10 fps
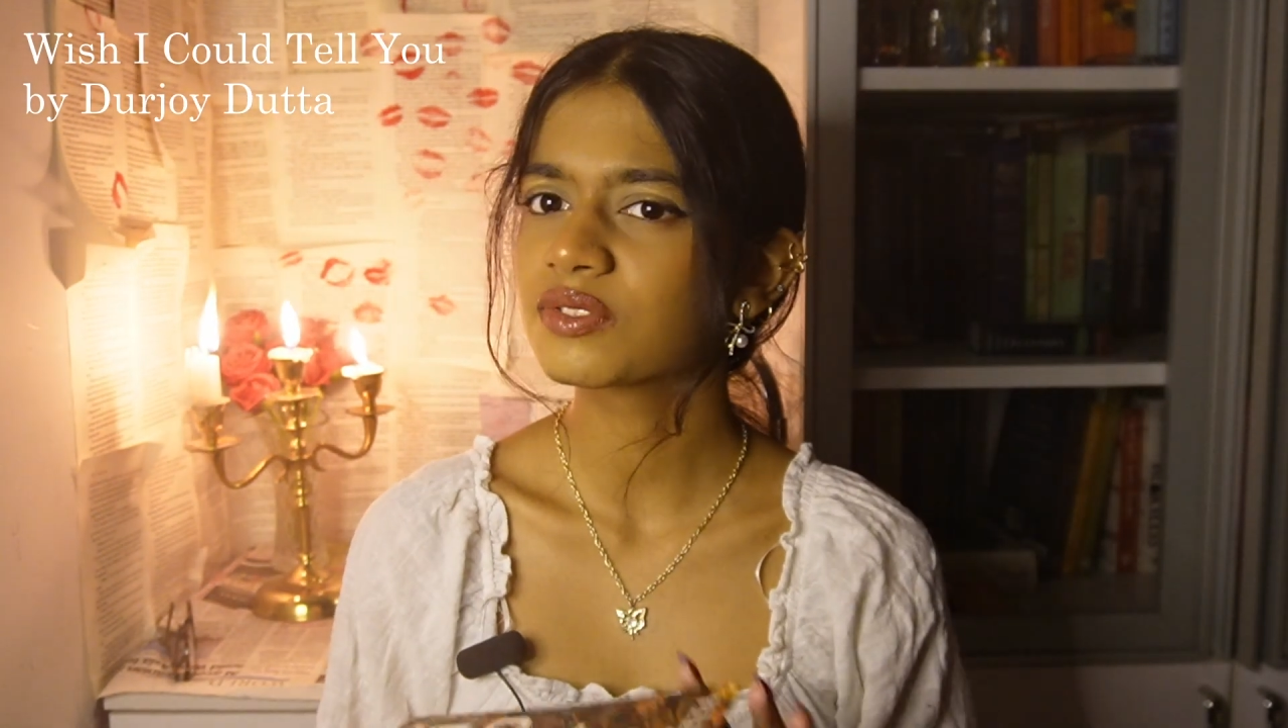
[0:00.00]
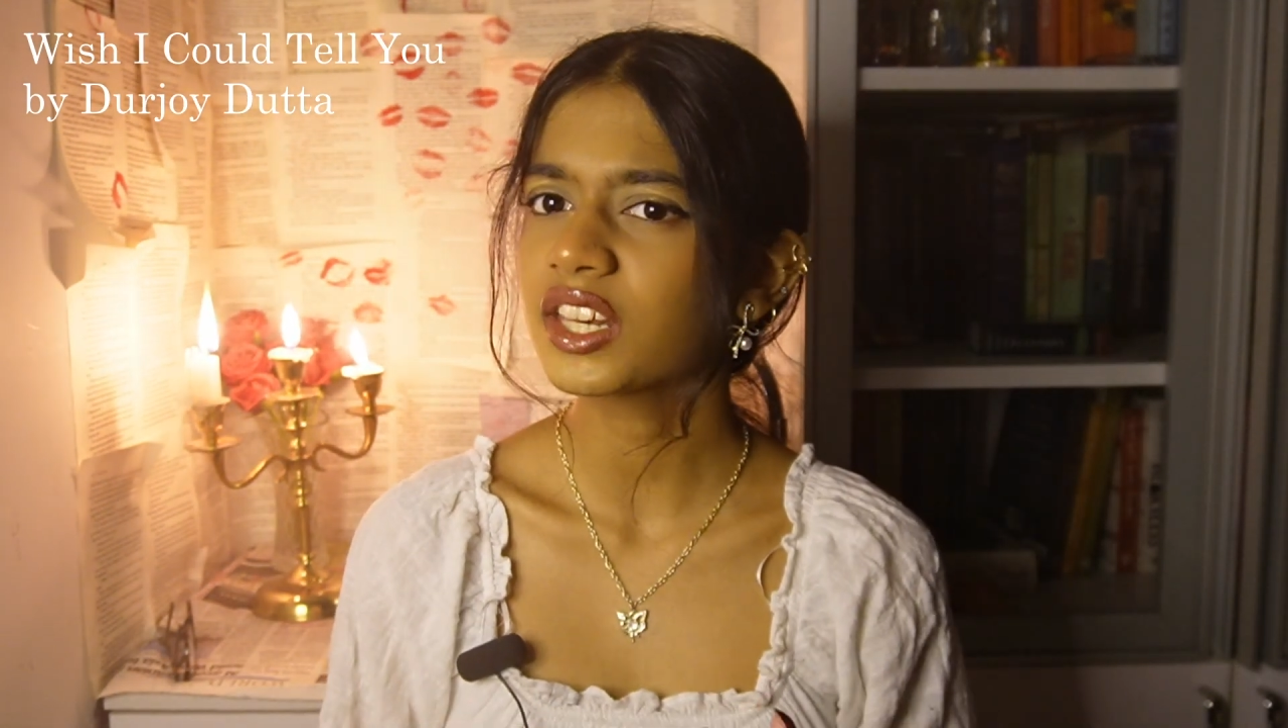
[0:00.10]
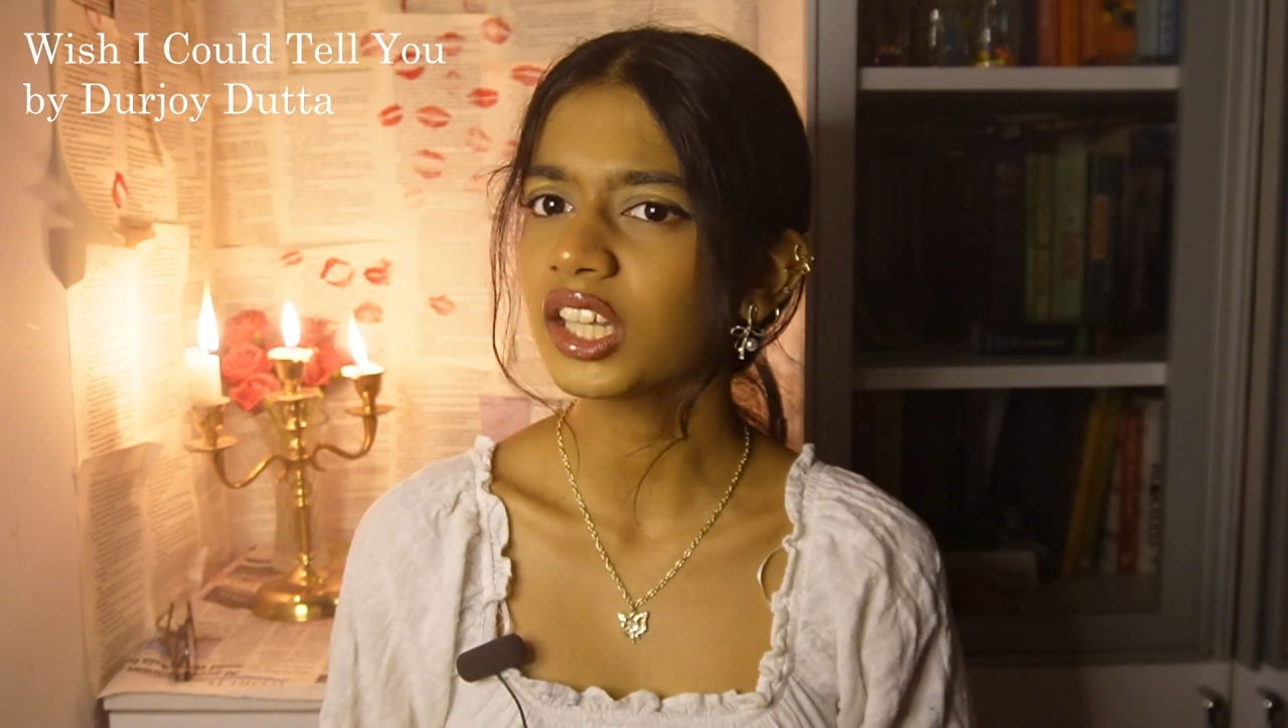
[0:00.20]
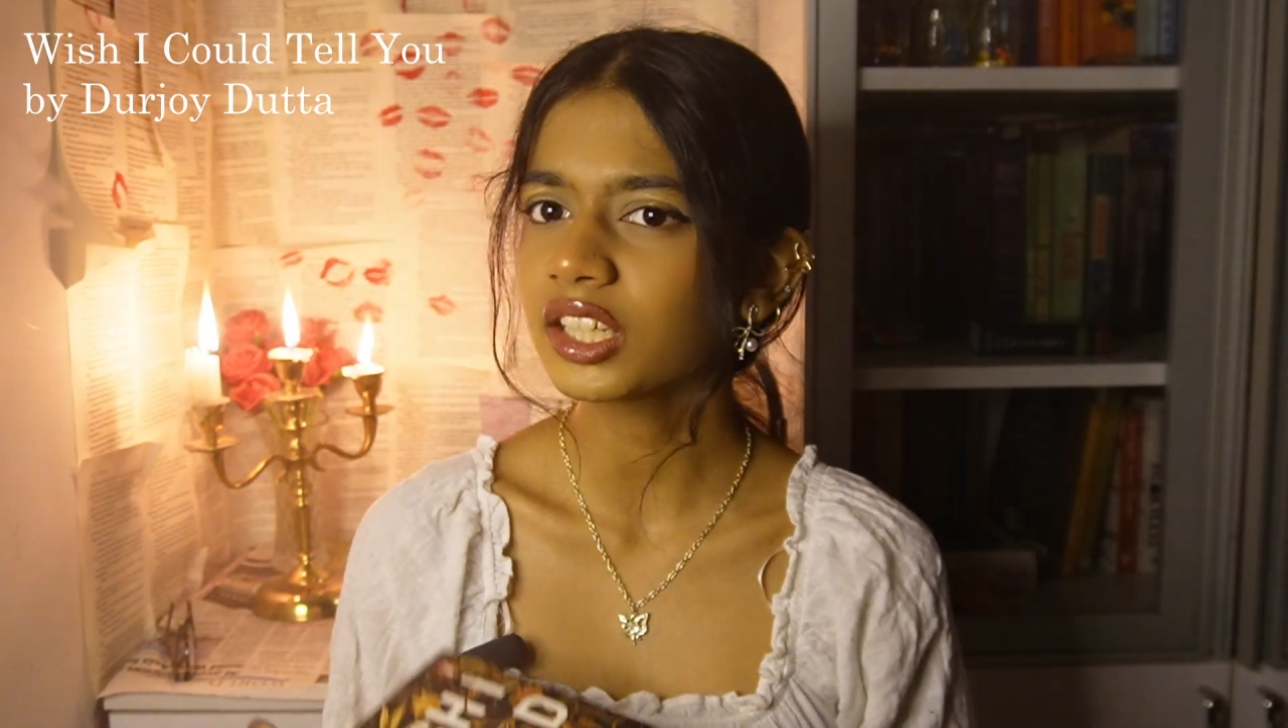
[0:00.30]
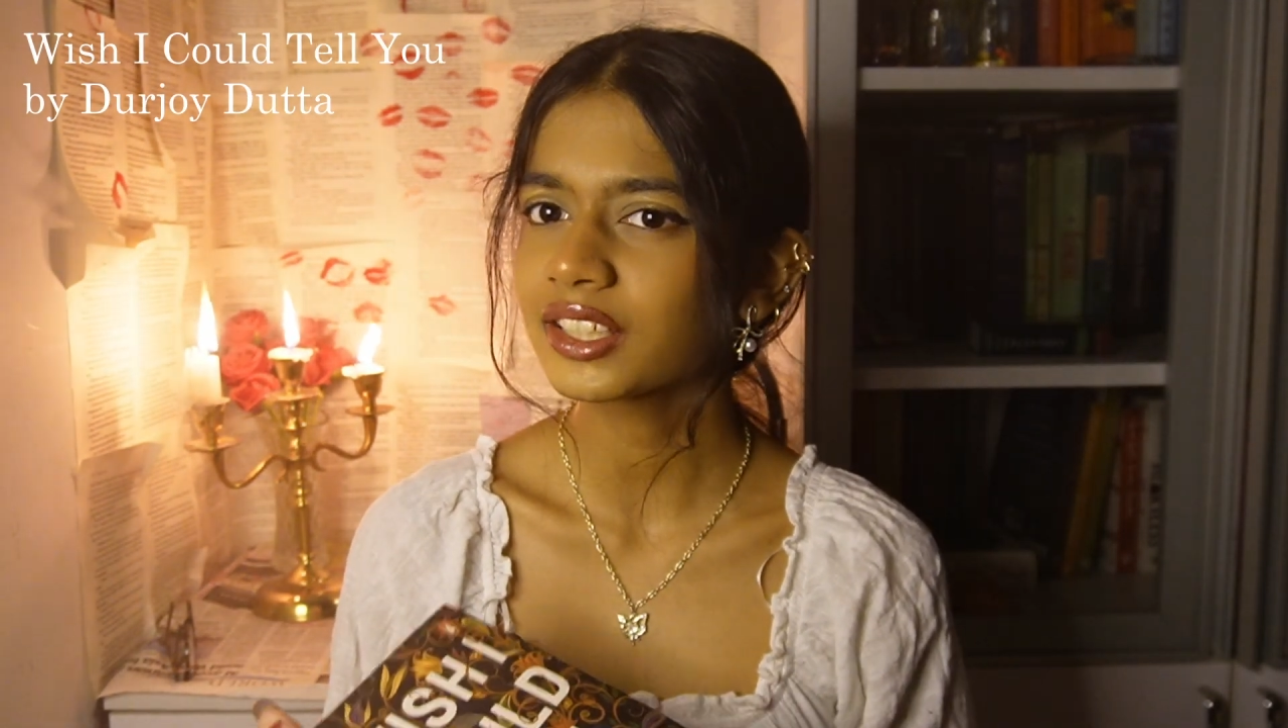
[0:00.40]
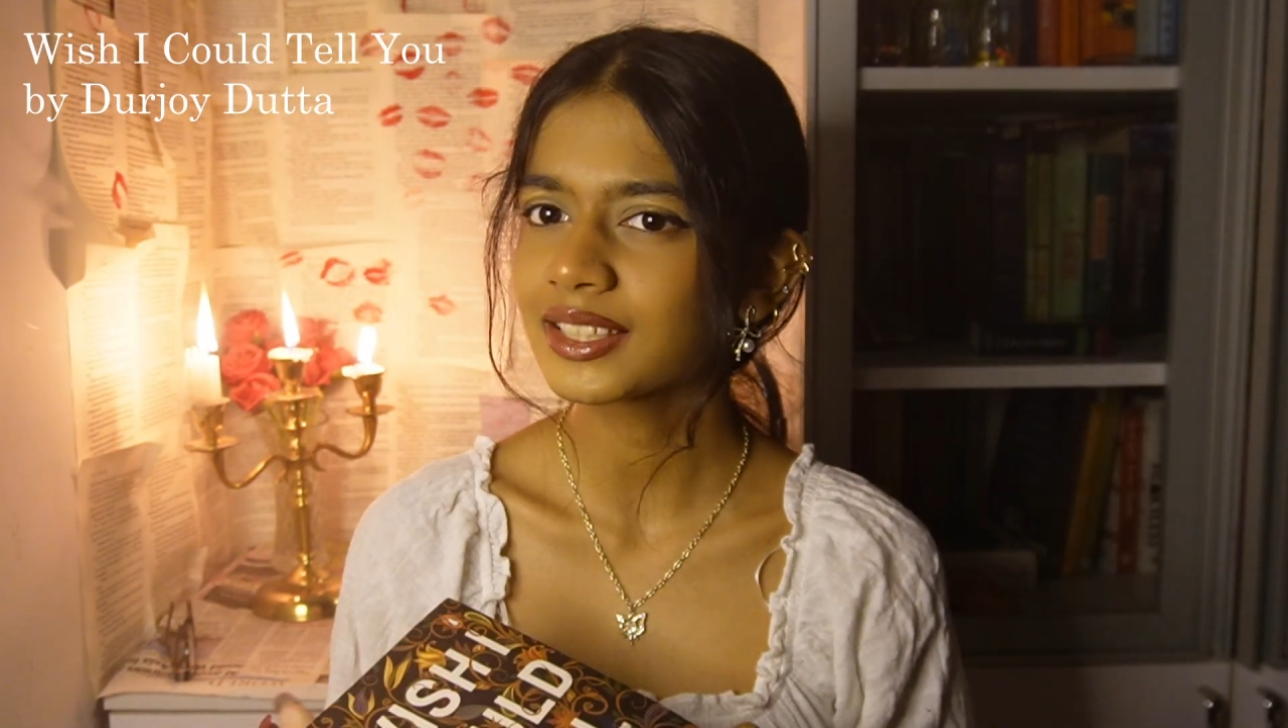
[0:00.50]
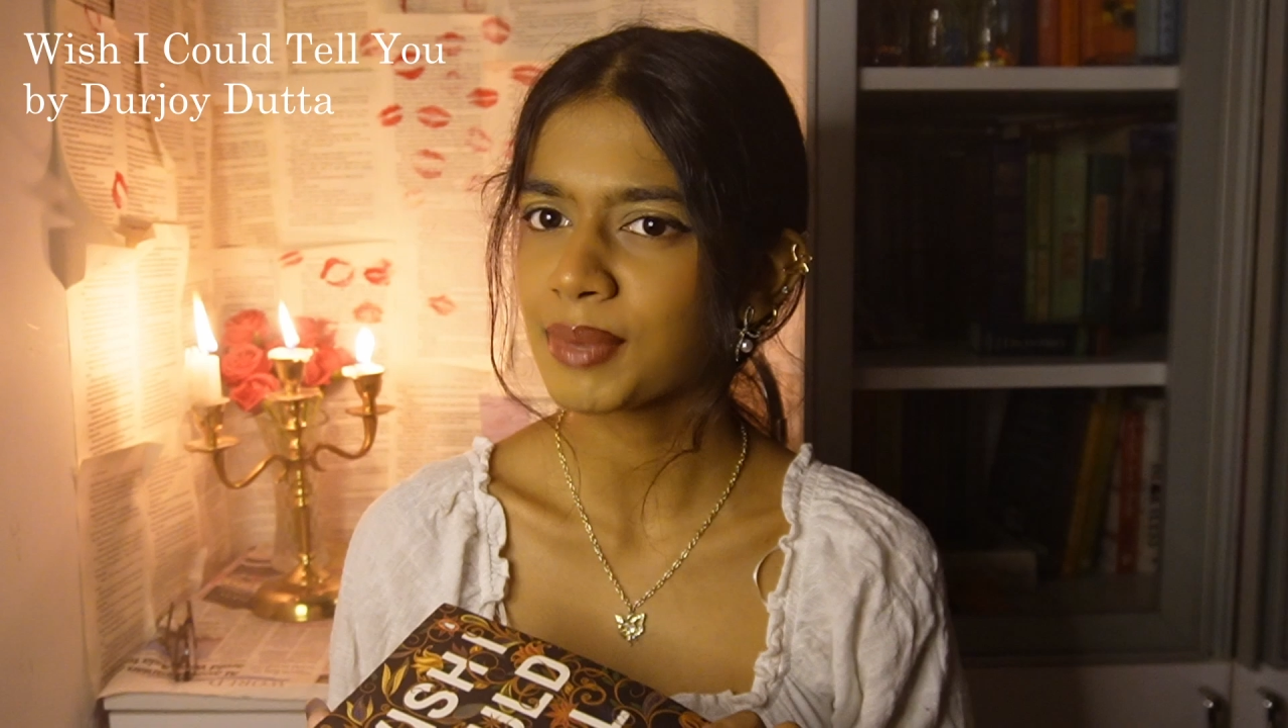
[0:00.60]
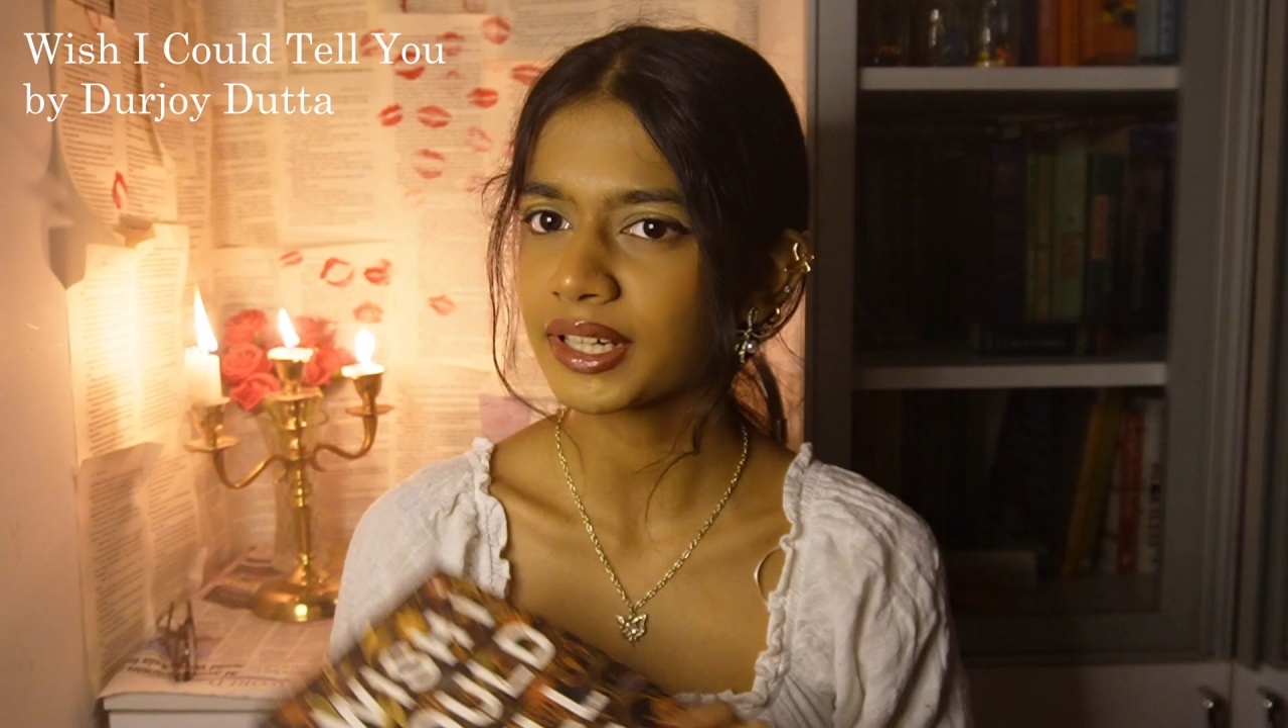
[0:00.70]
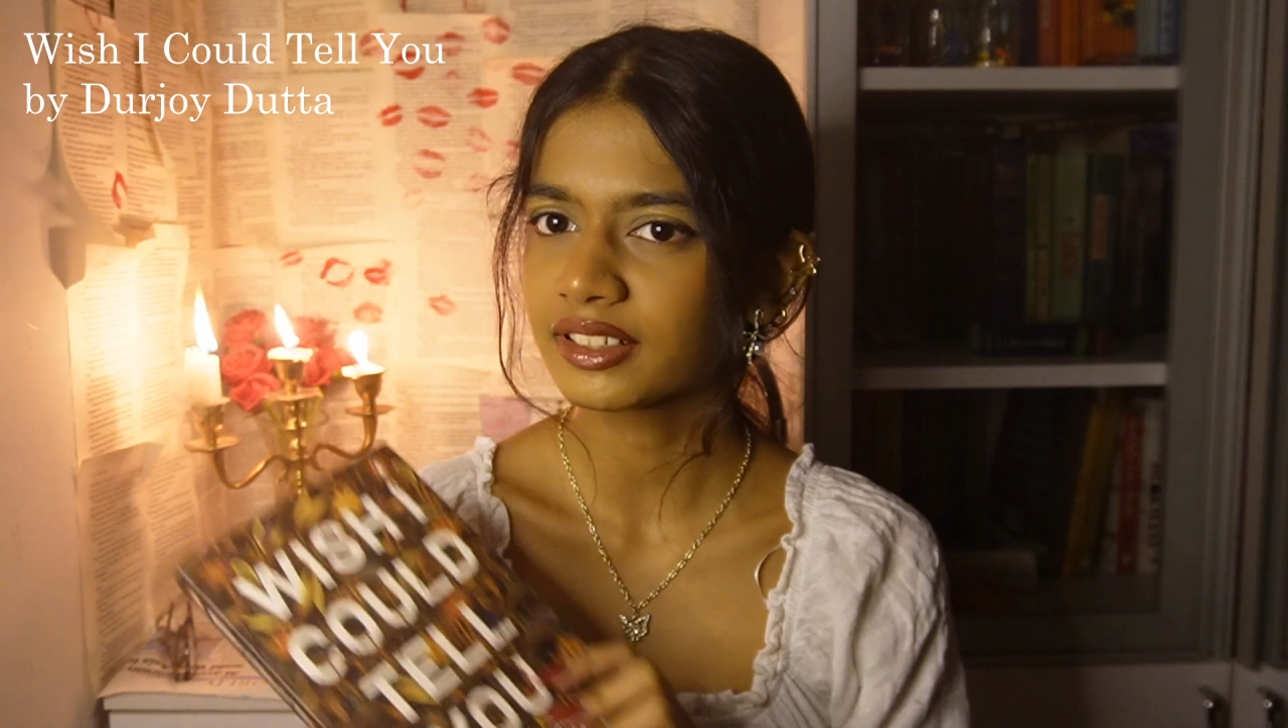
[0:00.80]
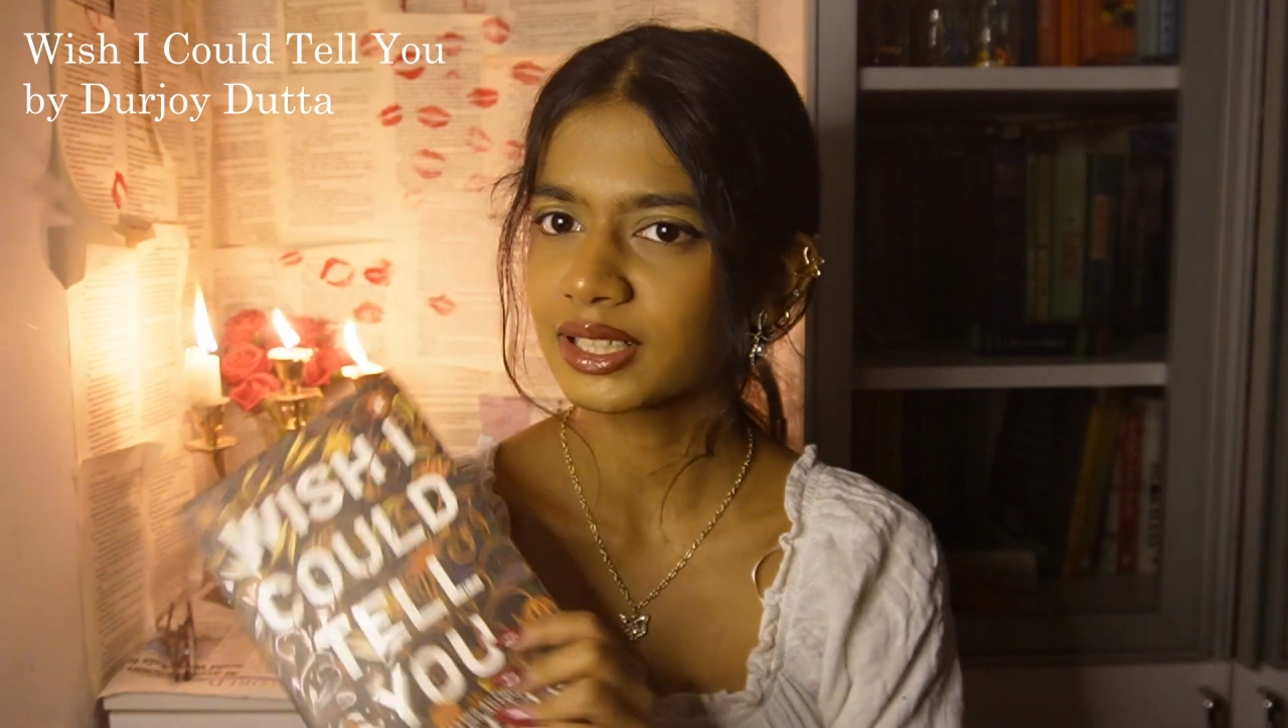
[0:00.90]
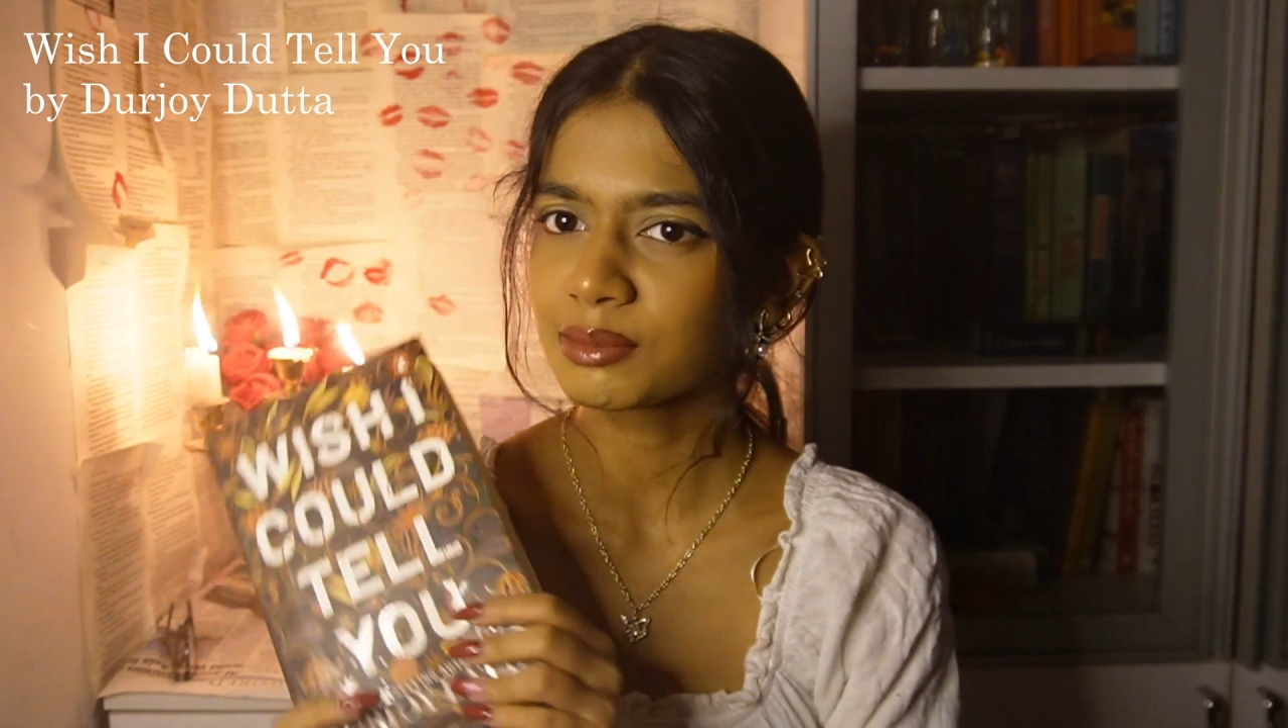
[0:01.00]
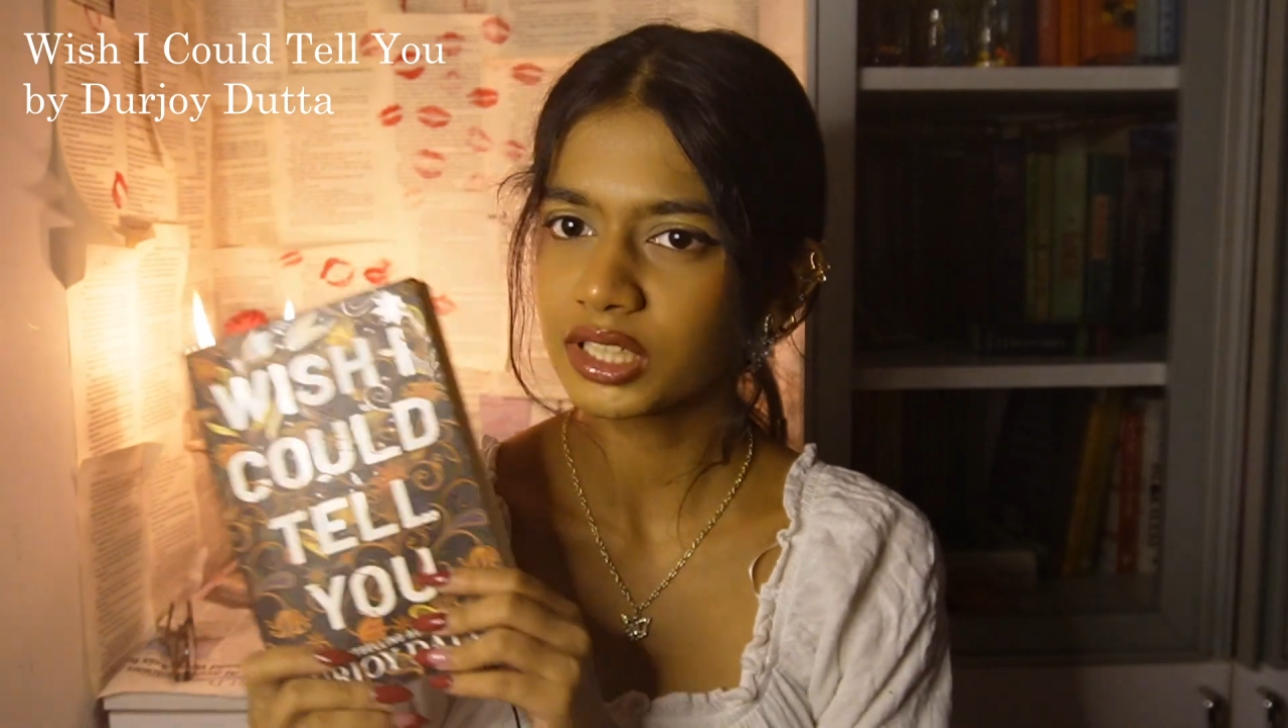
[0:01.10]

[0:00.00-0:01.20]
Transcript: very unexpected,